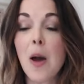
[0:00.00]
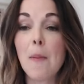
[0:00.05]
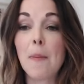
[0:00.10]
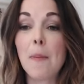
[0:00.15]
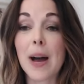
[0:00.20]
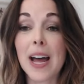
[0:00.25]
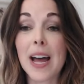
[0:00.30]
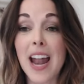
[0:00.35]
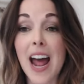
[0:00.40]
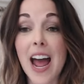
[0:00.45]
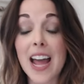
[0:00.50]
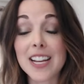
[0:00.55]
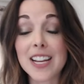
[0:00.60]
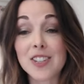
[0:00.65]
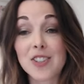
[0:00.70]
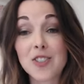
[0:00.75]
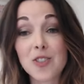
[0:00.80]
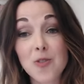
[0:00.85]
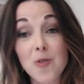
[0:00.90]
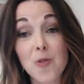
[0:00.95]
But I
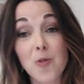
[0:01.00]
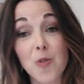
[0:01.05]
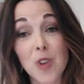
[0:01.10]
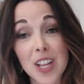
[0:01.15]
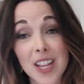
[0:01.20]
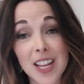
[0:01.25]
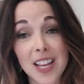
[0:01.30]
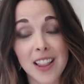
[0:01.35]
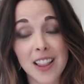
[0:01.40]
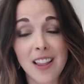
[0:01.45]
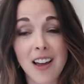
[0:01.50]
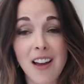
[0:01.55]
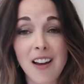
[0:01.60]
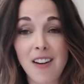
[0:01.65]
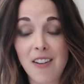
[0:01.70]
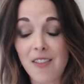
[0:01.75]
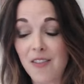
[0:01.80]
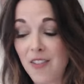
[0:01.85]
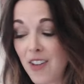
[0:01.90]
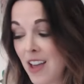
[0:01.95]
do really
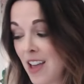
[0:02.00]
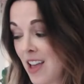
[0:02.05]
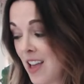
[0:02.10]
love,